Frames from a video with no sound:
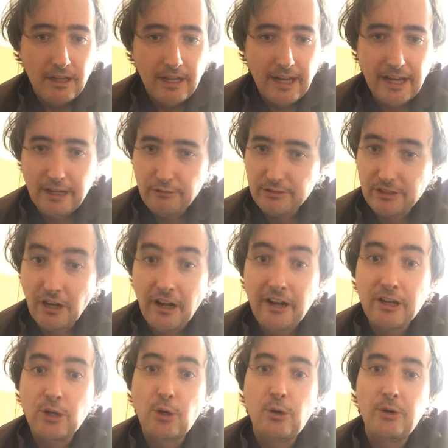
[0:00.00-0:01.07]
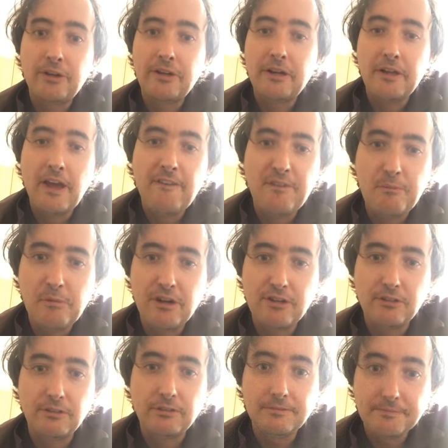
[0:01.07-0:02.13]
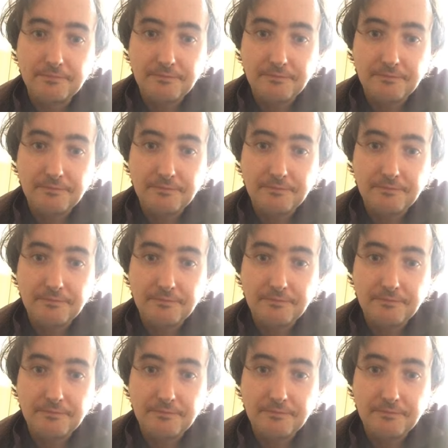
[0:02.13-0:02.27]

He was an icon in heavy metal,